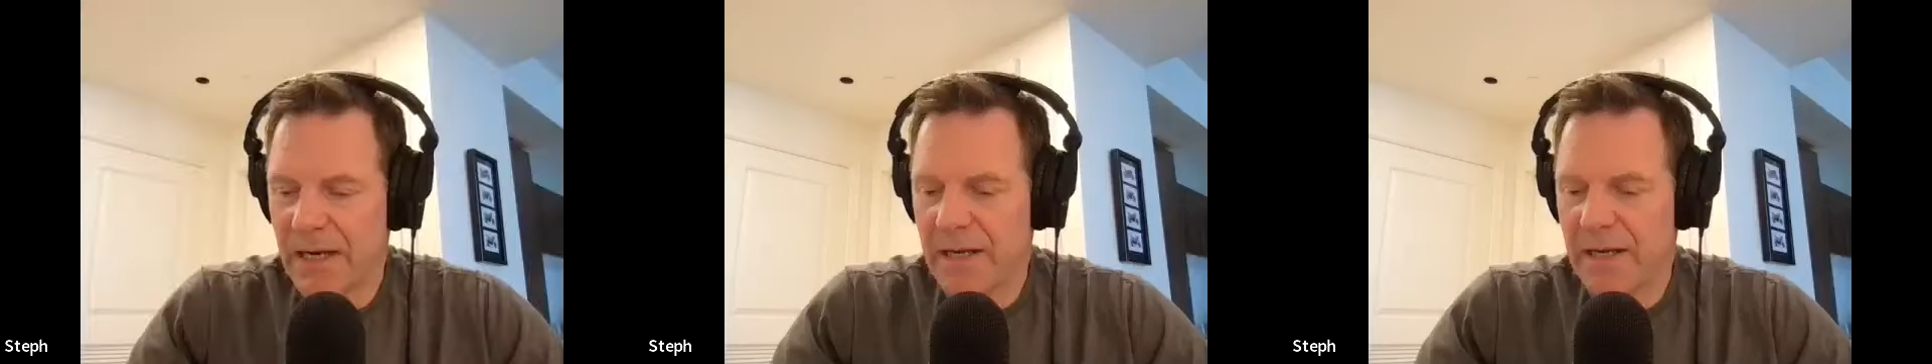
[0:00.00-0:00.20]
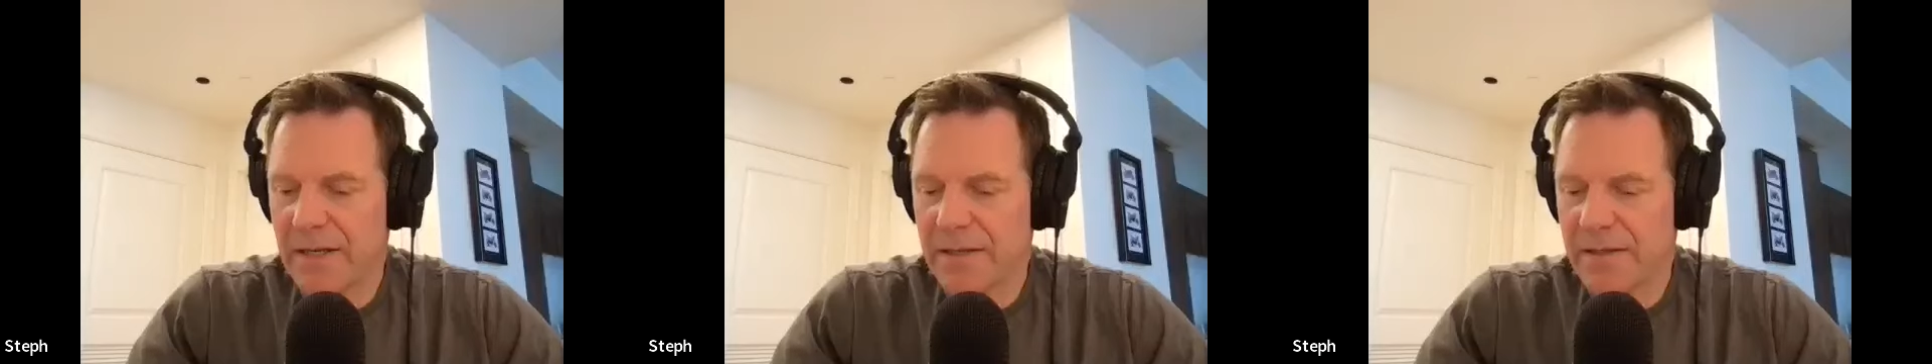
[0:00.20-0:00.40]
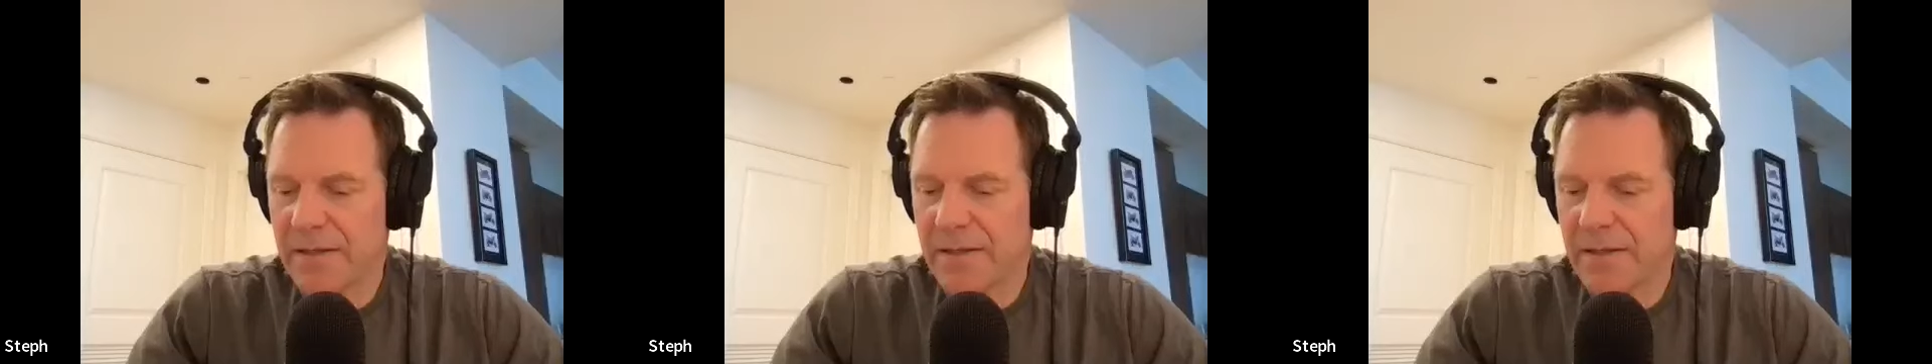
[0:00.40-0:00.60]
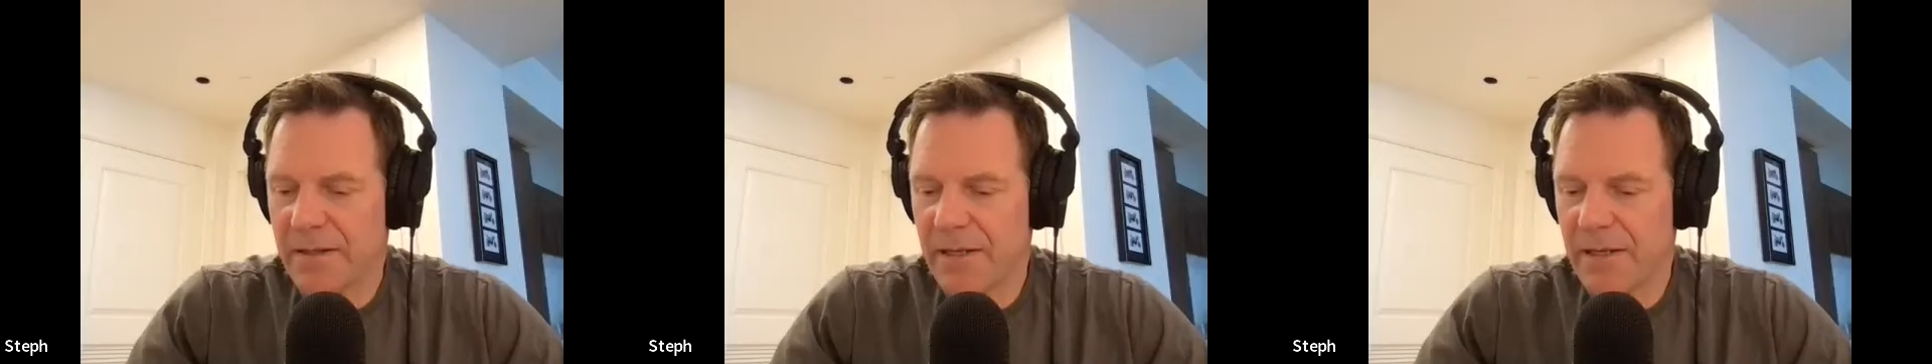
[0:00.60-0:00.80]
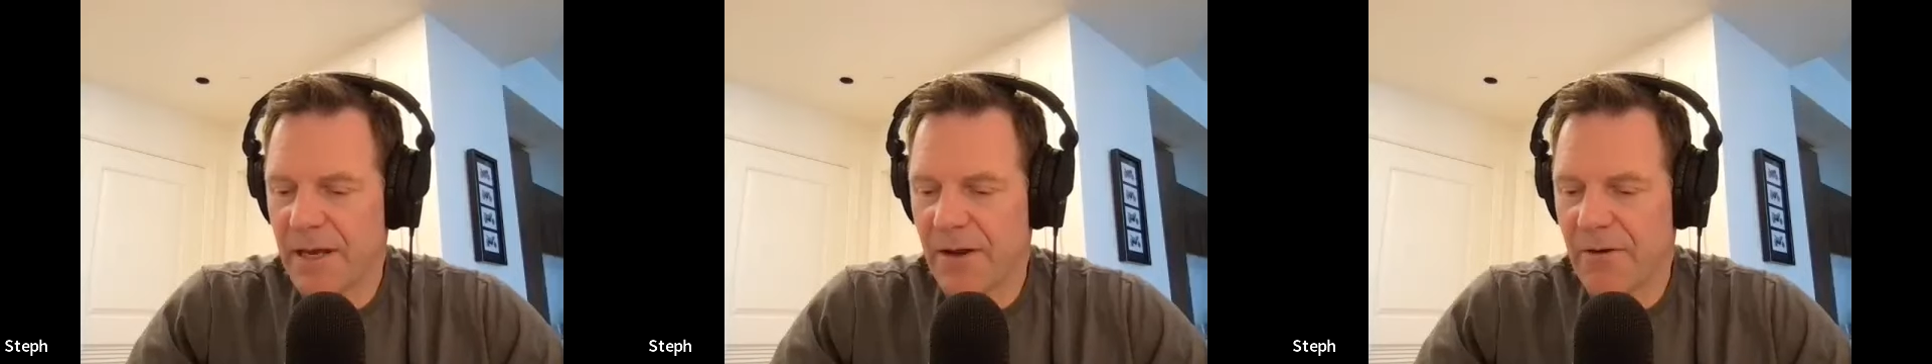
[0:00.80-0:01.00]
is
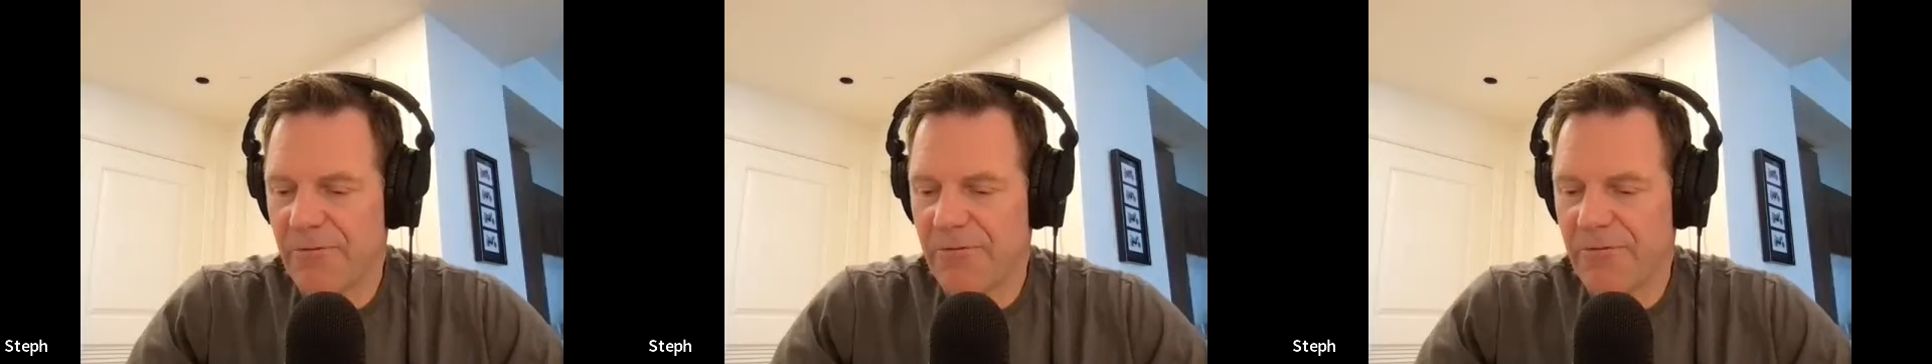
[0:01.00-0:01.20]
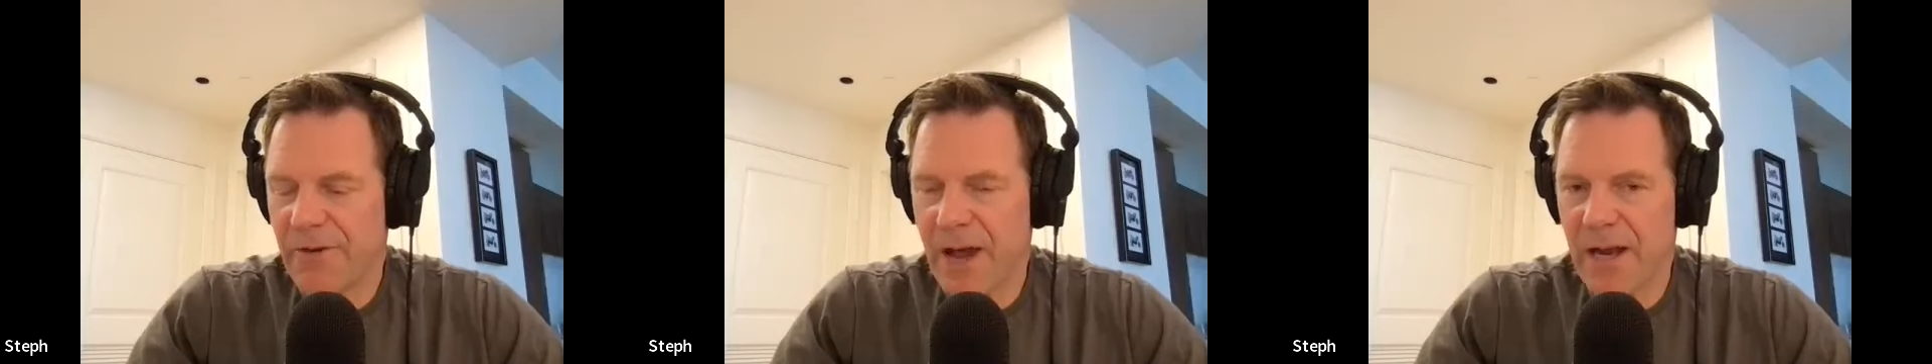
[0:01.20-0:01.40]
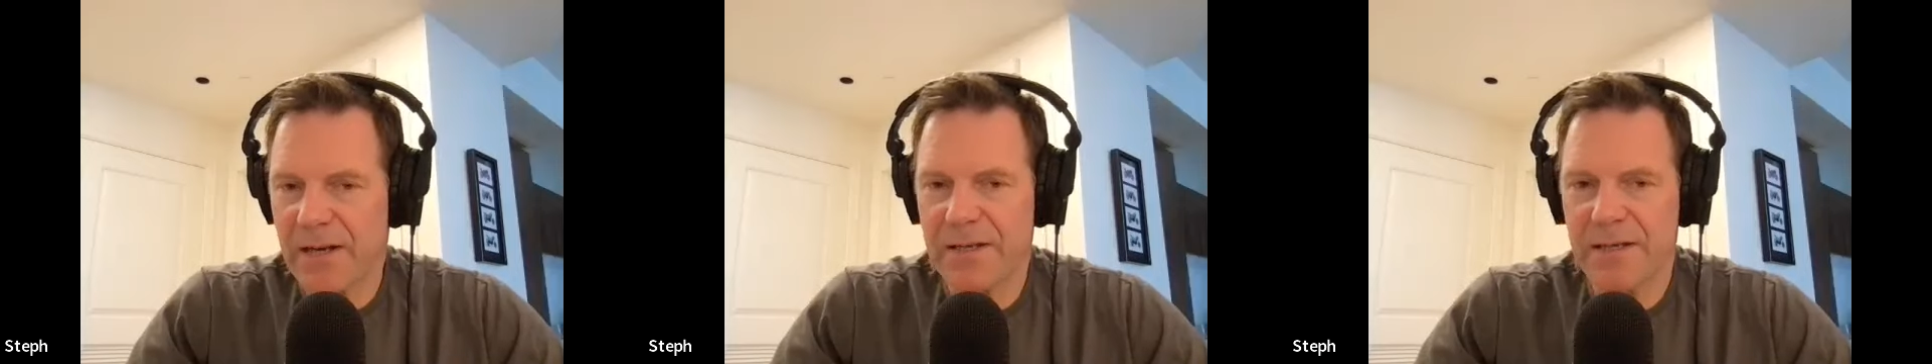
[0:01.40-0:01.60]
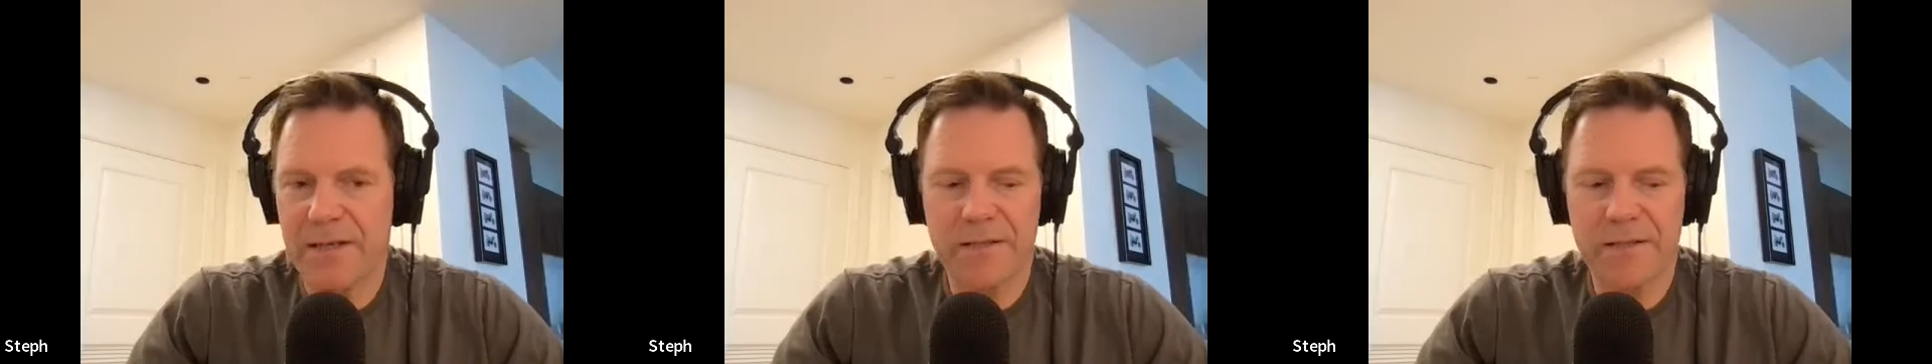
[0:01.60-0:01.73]
the effect